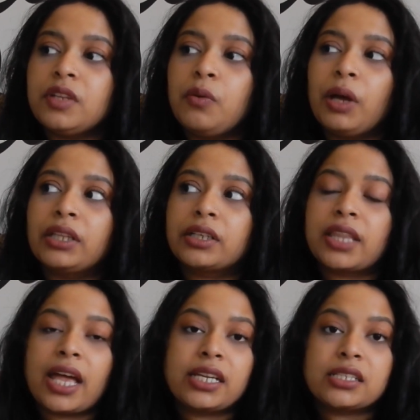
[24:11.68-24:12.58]
whether
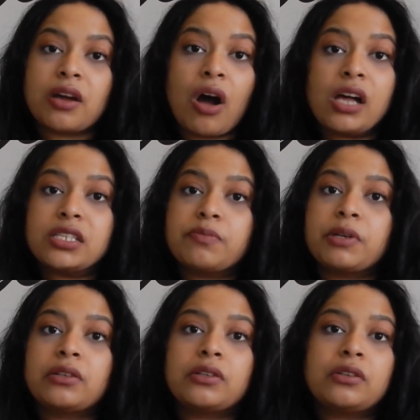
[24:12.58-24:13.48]
that is a
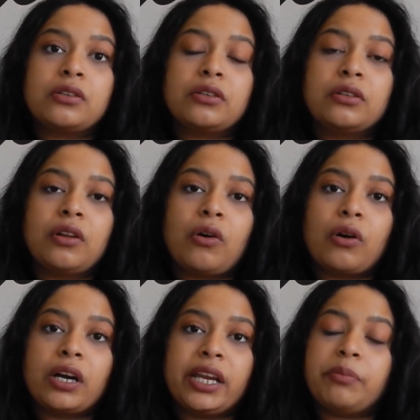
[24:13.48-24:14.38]
hospital
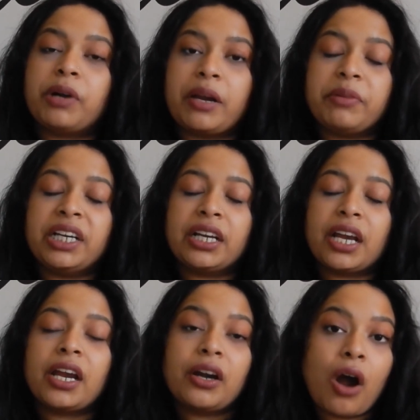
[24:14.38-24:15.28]
or a primary
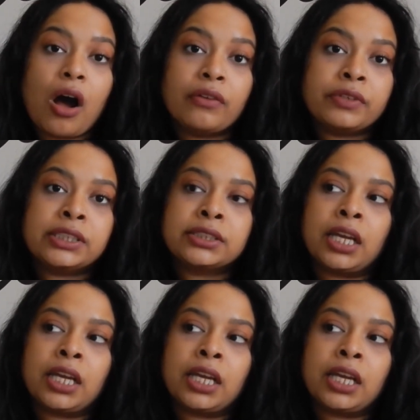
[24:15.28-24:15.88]
care office.